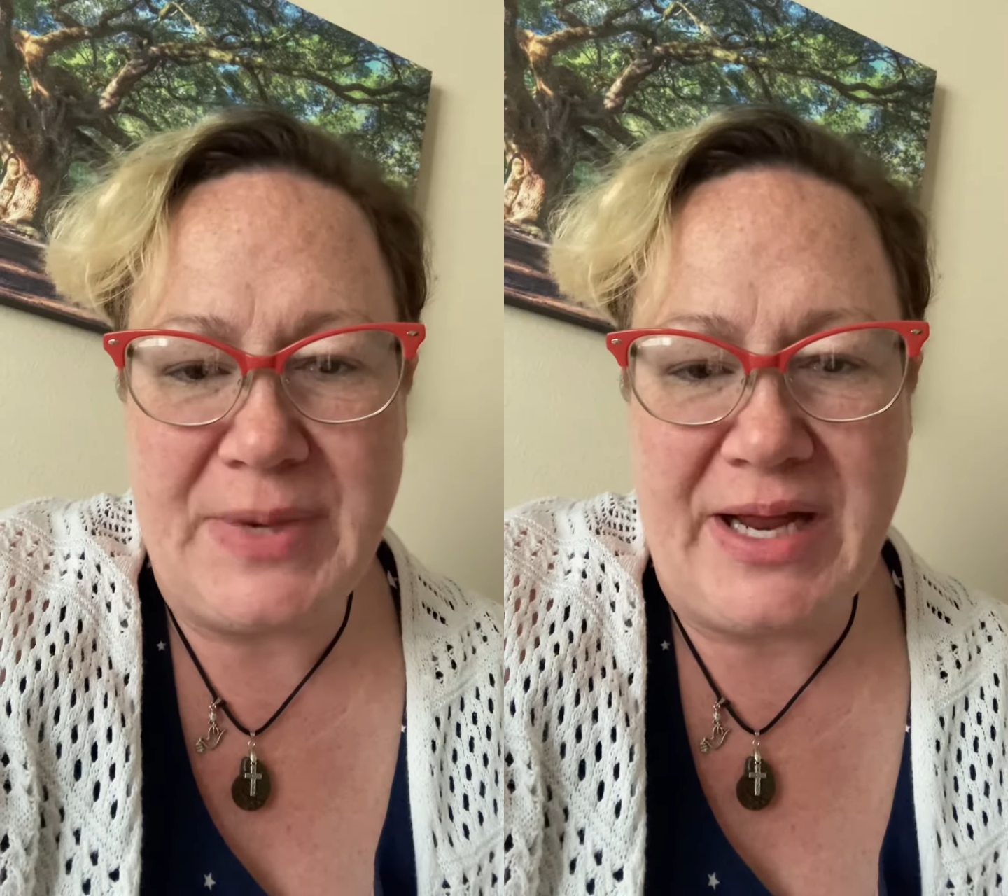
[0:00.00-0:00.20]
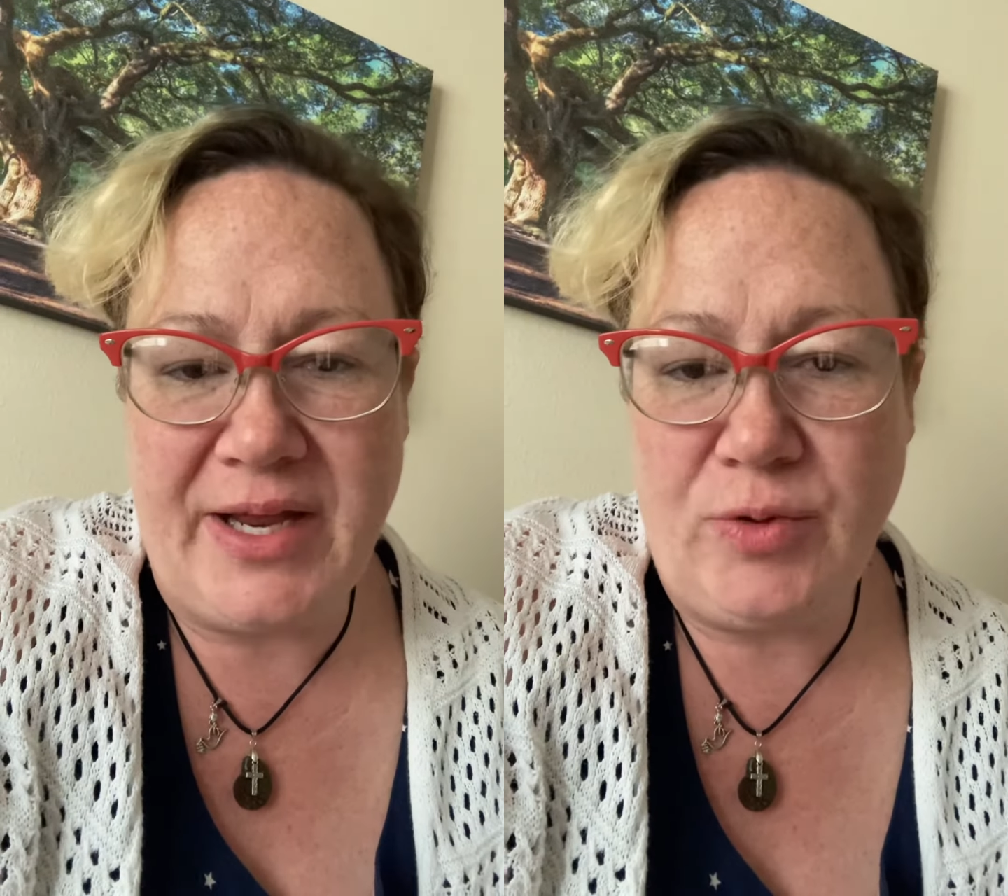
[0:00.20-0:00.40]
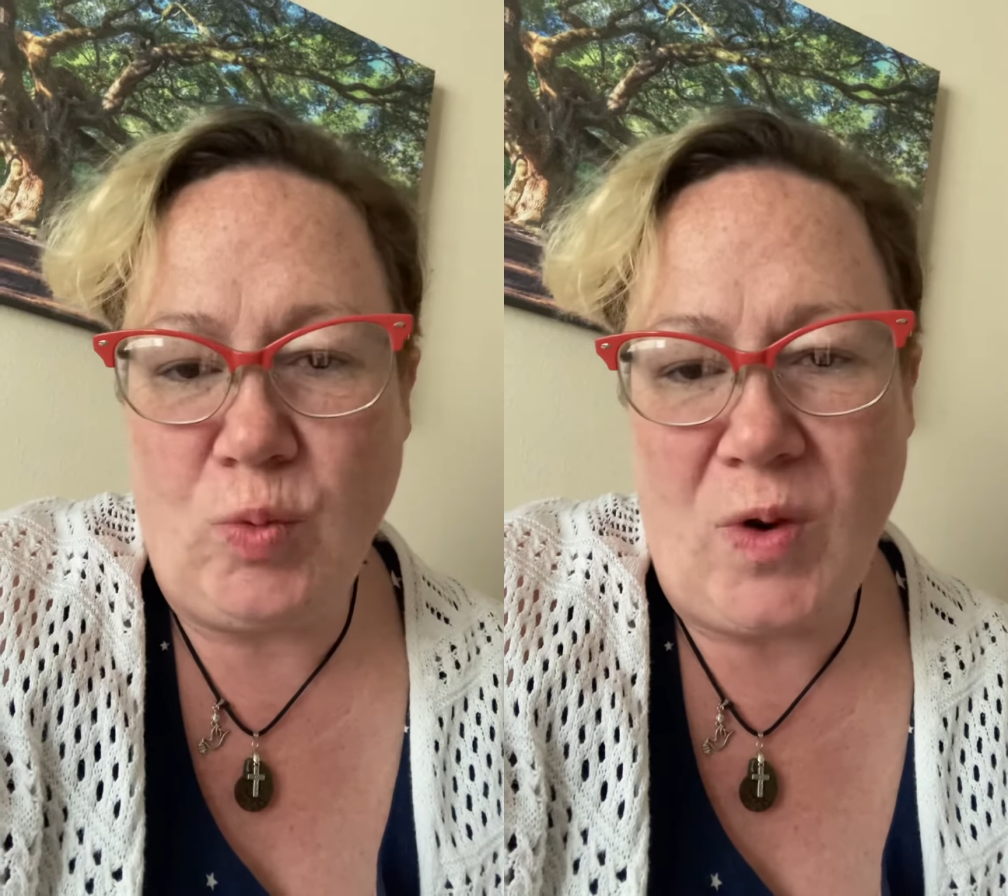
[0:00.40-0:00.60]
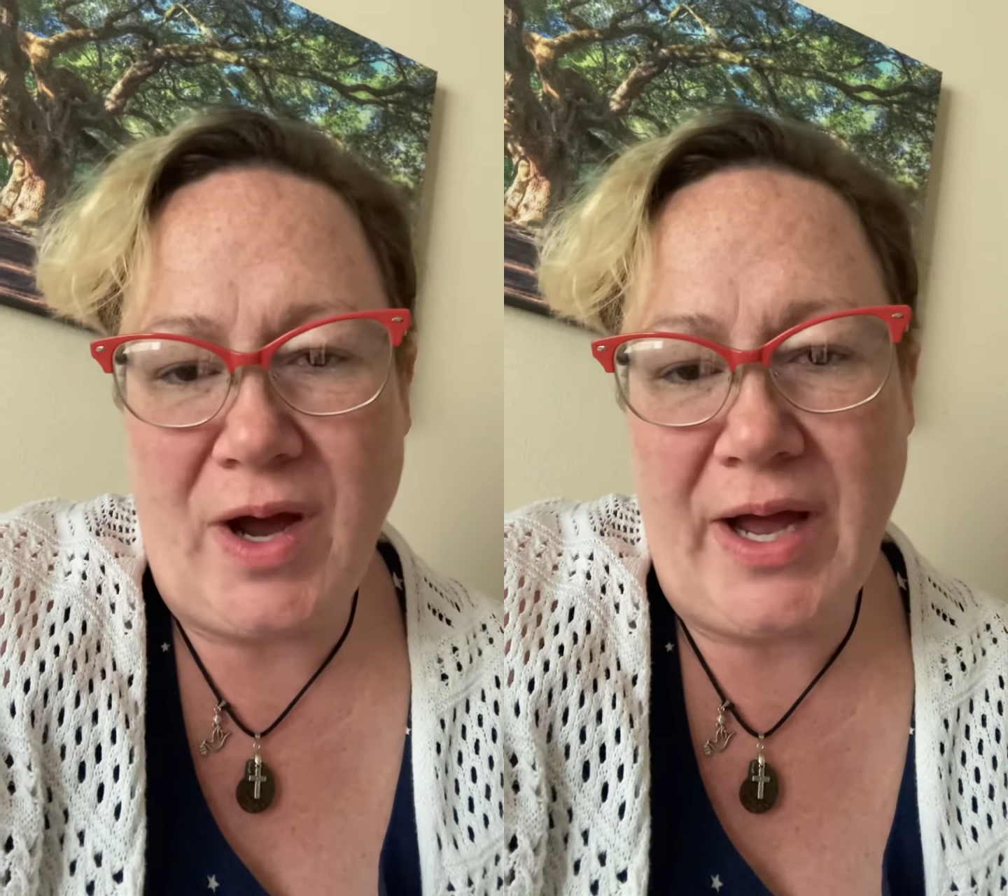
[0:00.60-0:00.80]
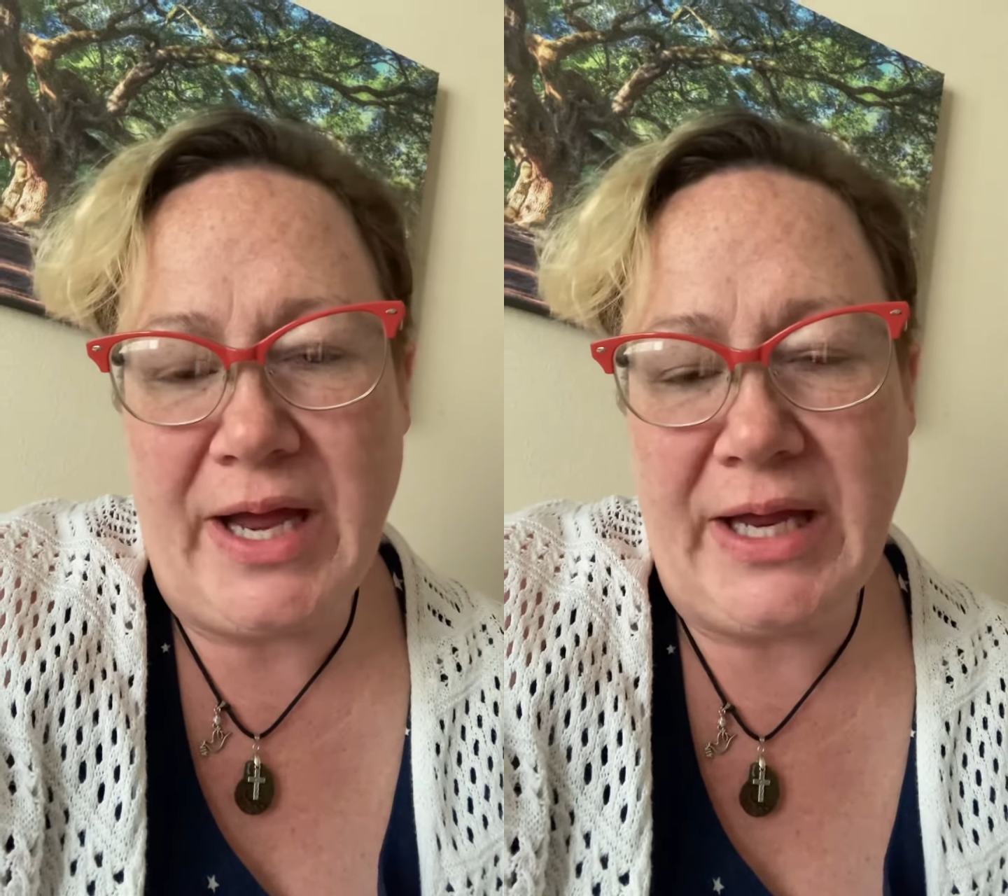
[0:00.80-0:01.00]
and
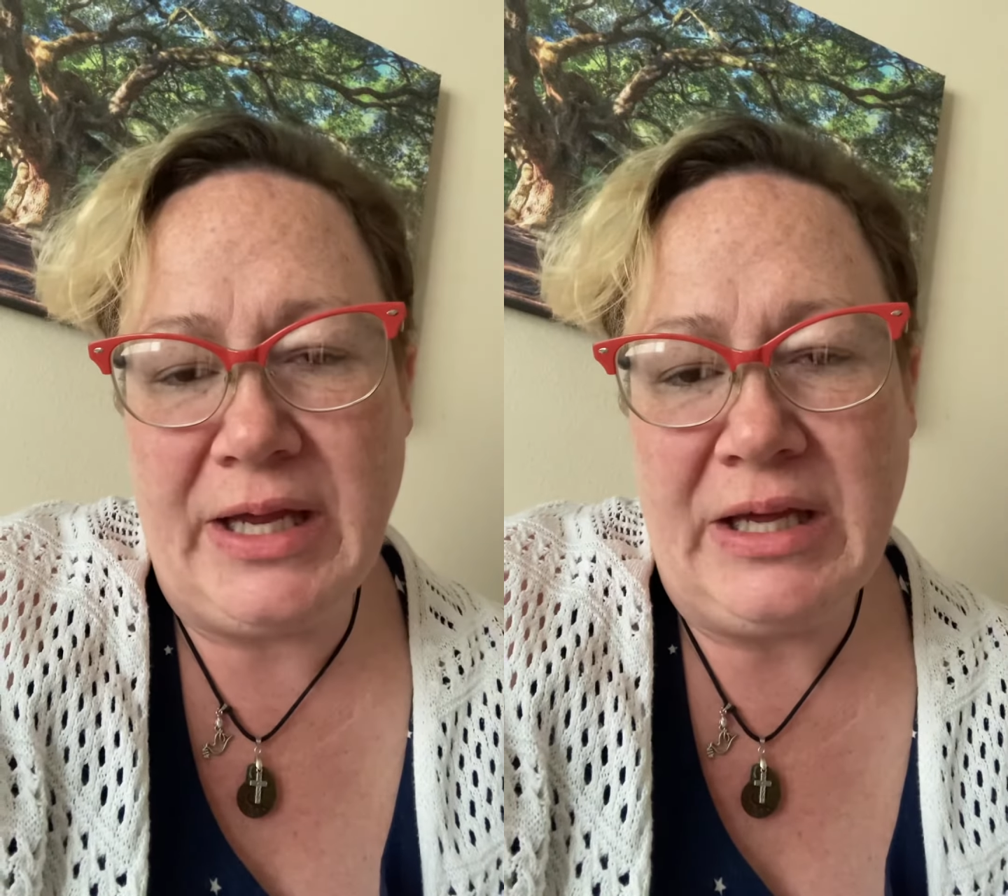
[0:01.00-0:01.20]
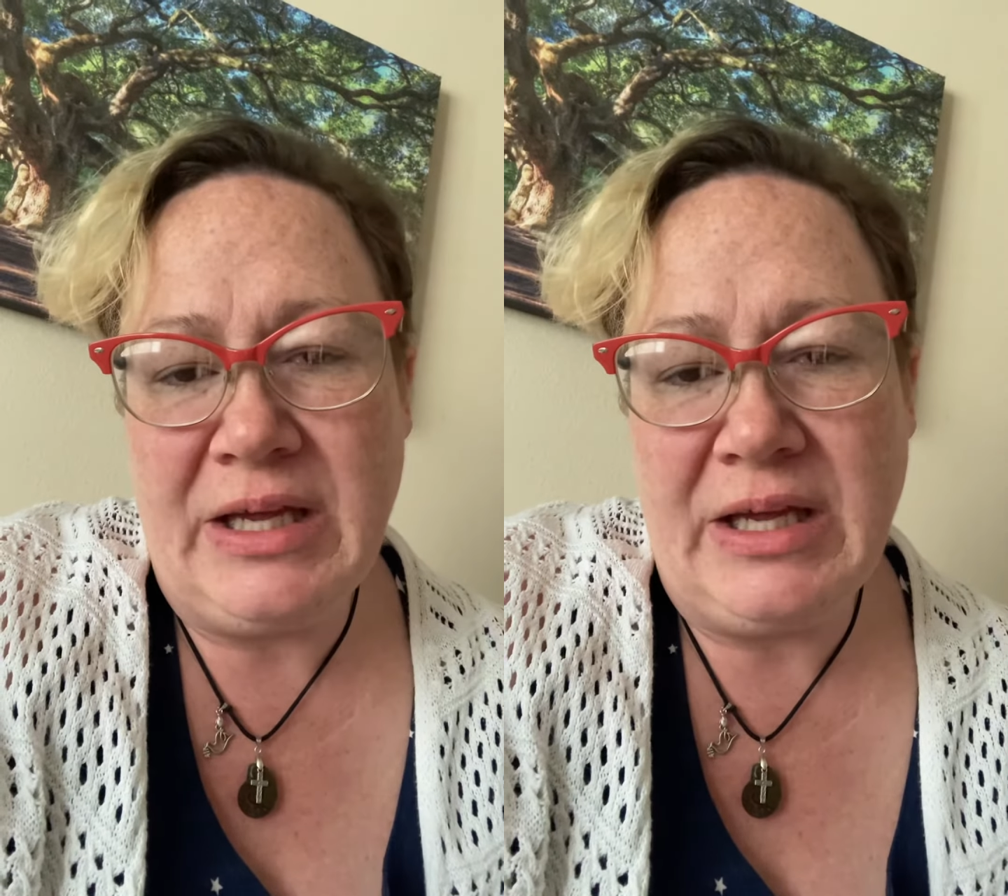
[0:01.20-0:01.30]
why